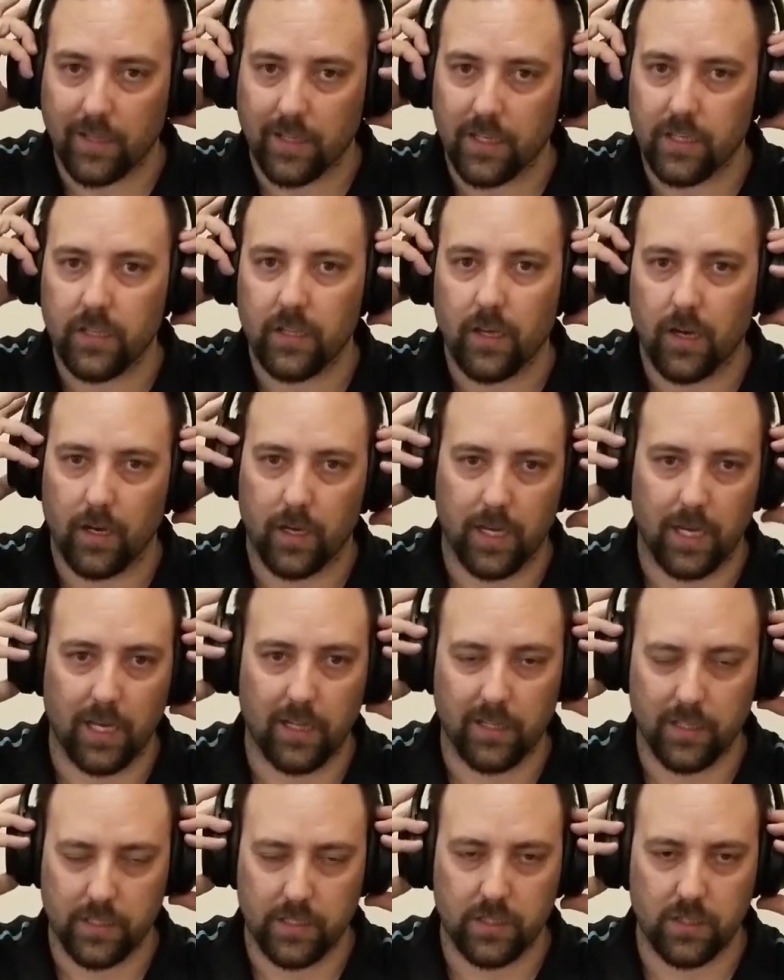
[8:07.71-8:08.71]

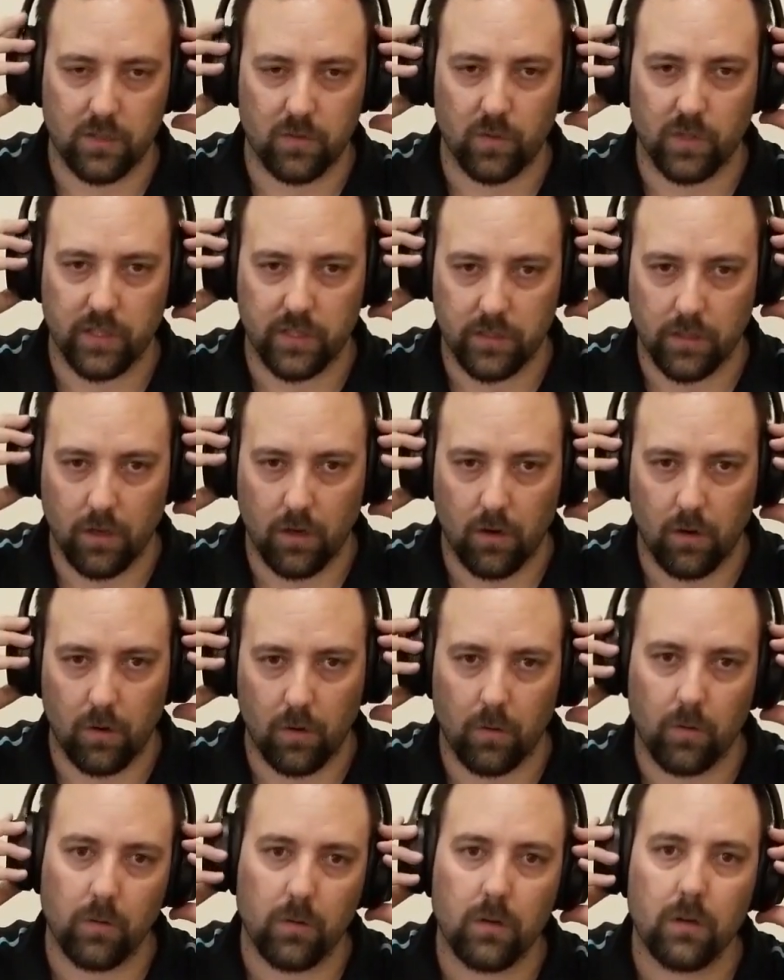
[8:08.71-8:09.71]
Again, this is with
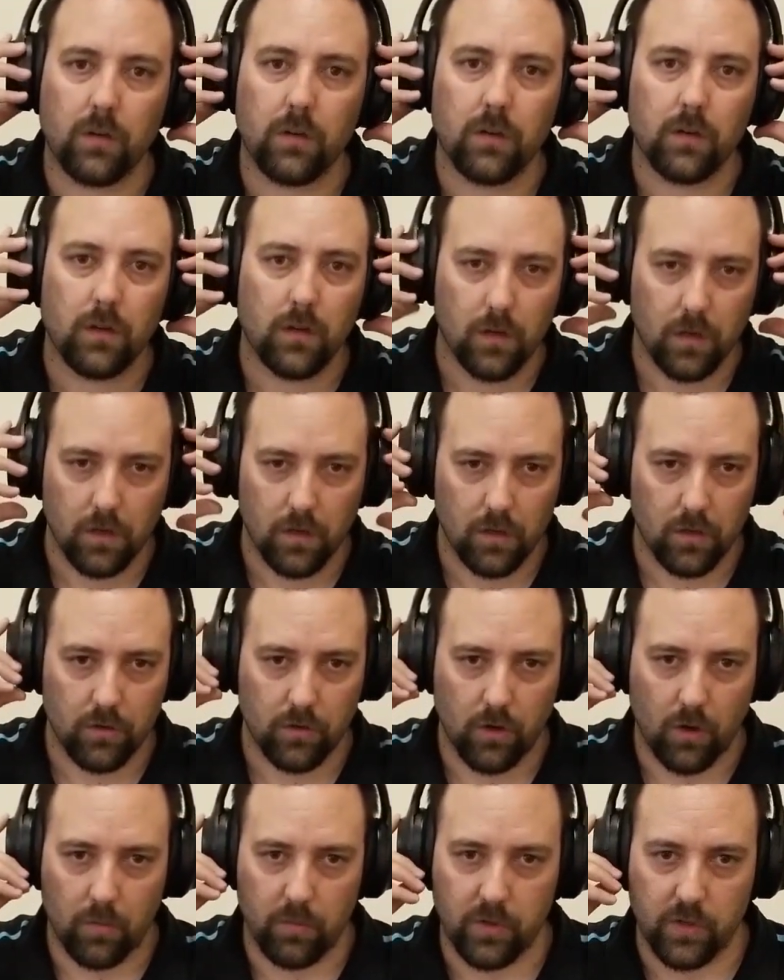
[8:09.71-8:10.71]
no
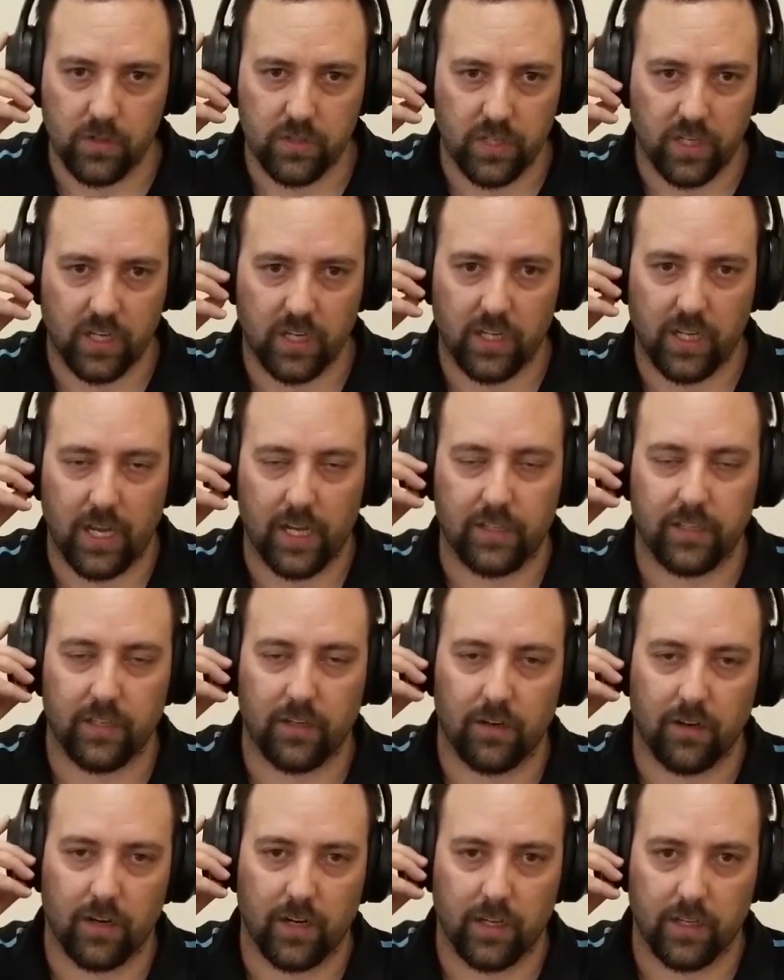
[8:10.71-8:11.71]
music connected
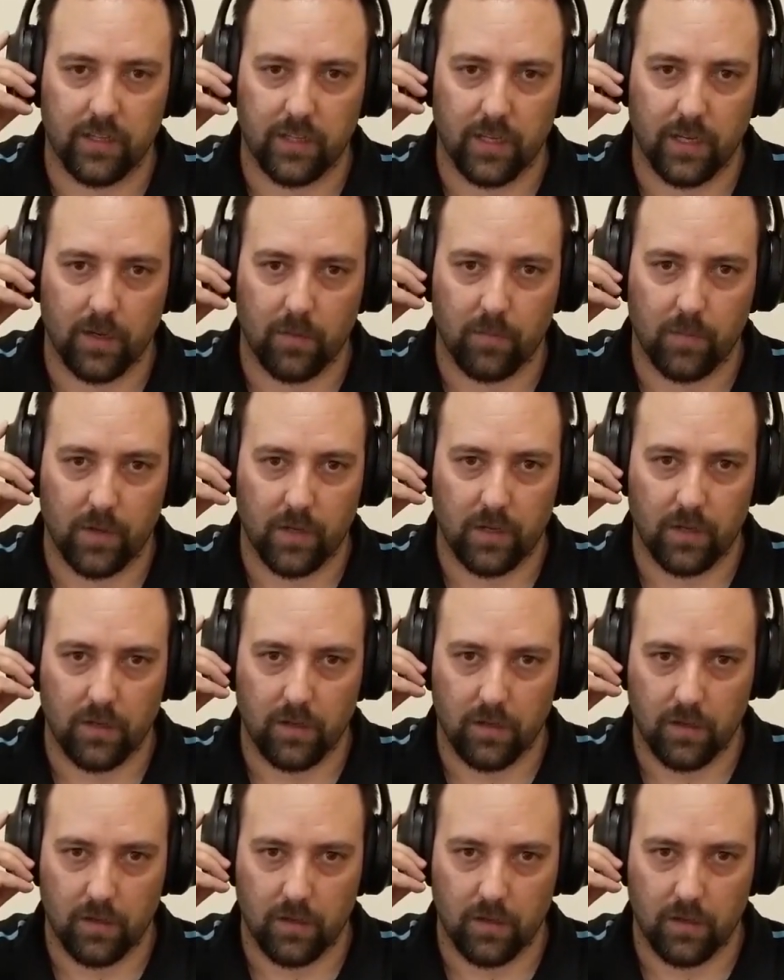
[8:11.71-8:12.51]
or anything, but